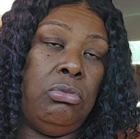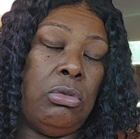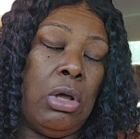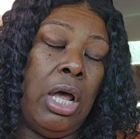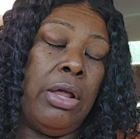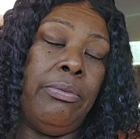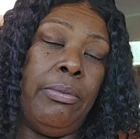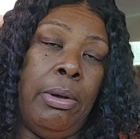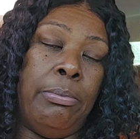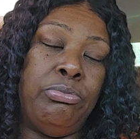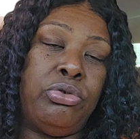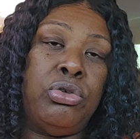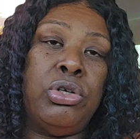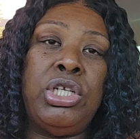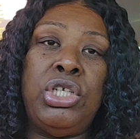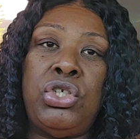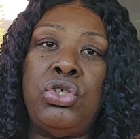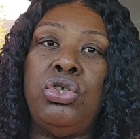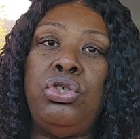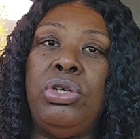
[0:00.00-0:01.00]
I'm
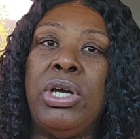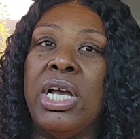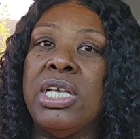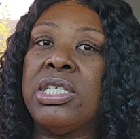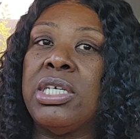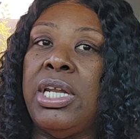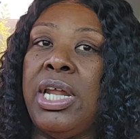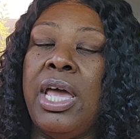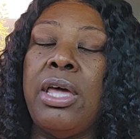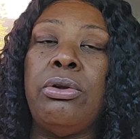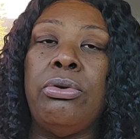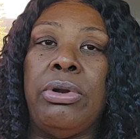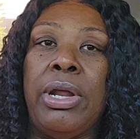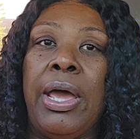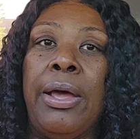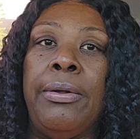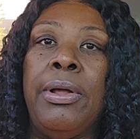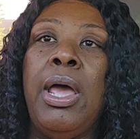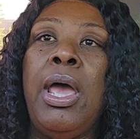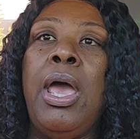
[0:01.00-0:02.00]
pretty sure you guys can handle
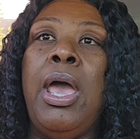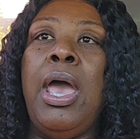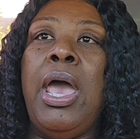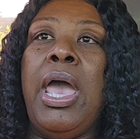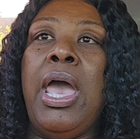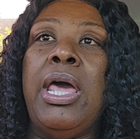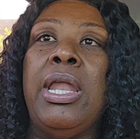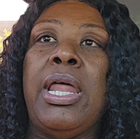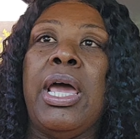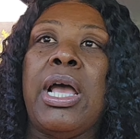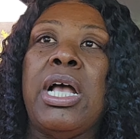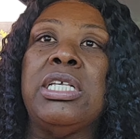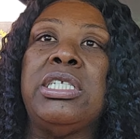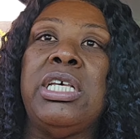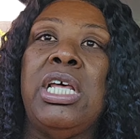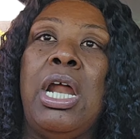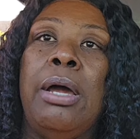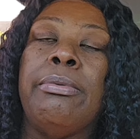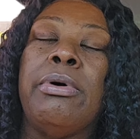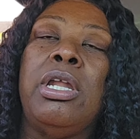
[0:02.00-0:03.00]
that. And like I
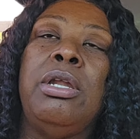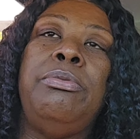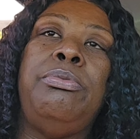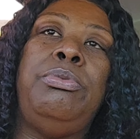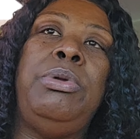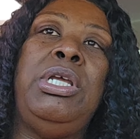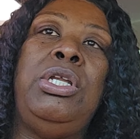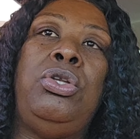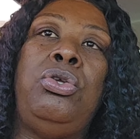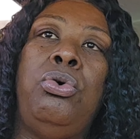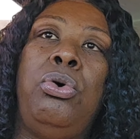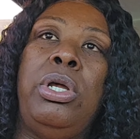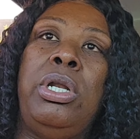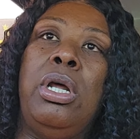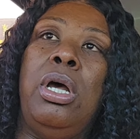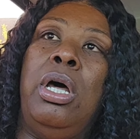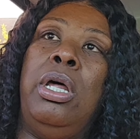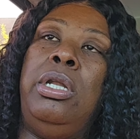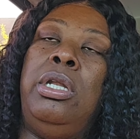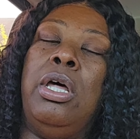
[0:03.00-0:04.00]
said, I'm going to be doing
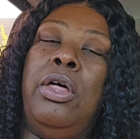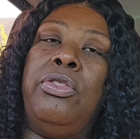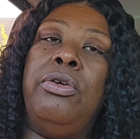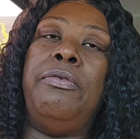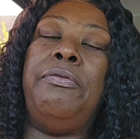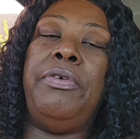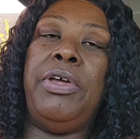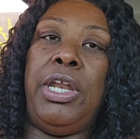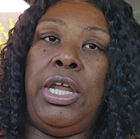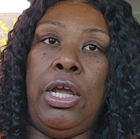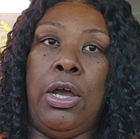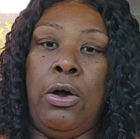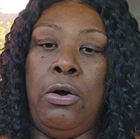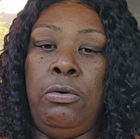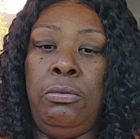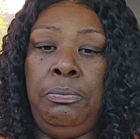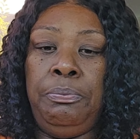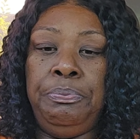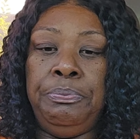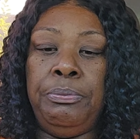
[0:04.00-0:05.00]
another
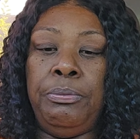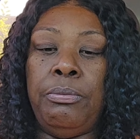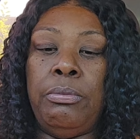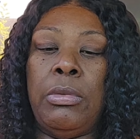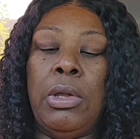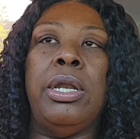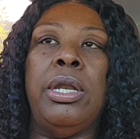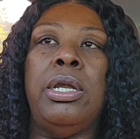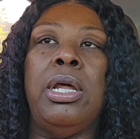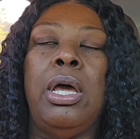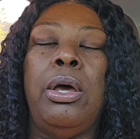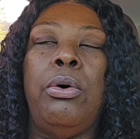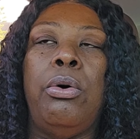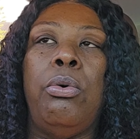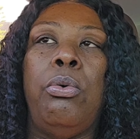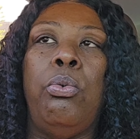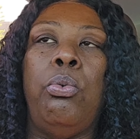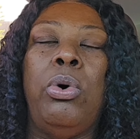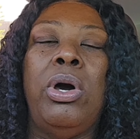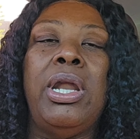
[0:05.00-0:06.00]
video on
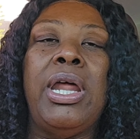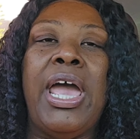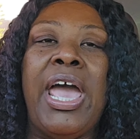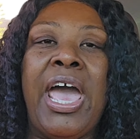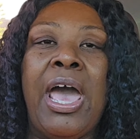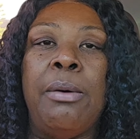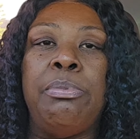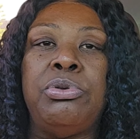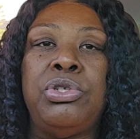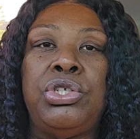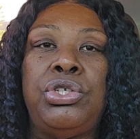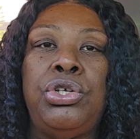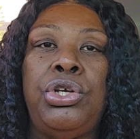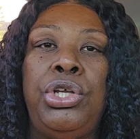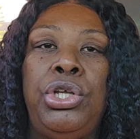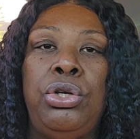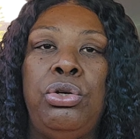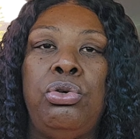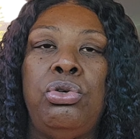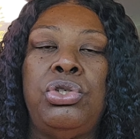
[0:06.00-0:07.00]
what apps to
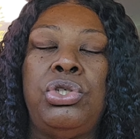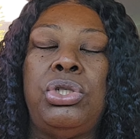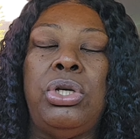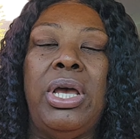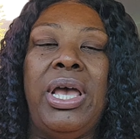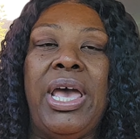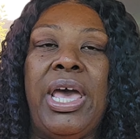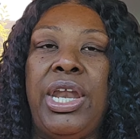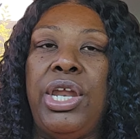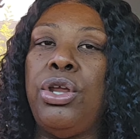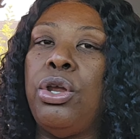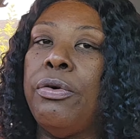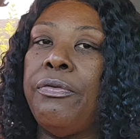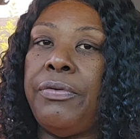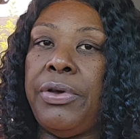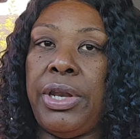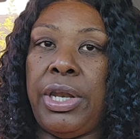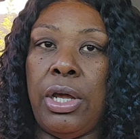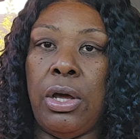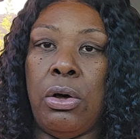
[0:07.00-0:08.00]
use to edit your
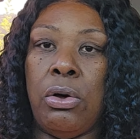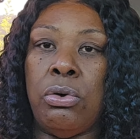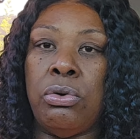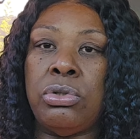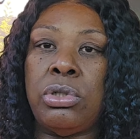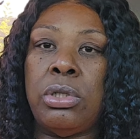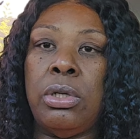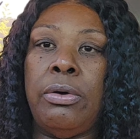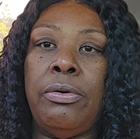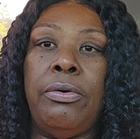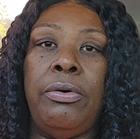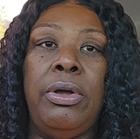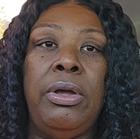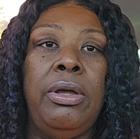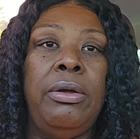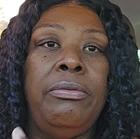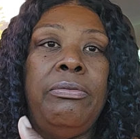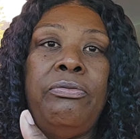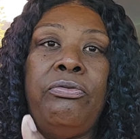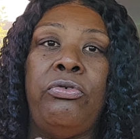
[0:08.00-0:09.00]
videos
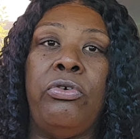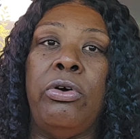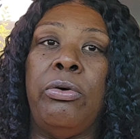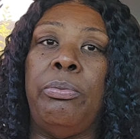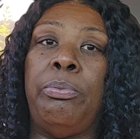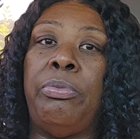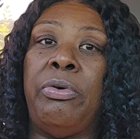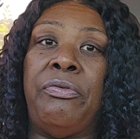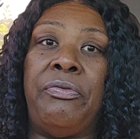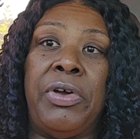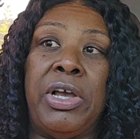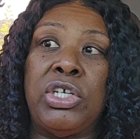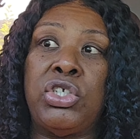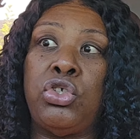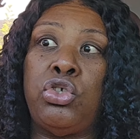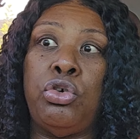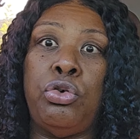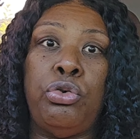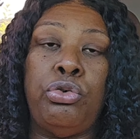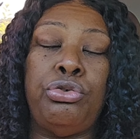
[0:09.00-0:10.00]
for
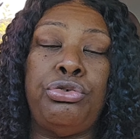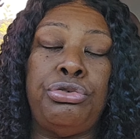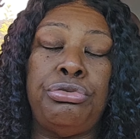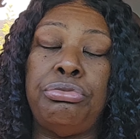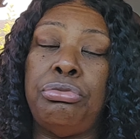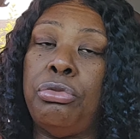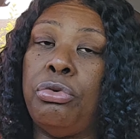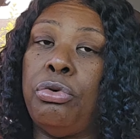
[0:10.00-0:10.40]
professionals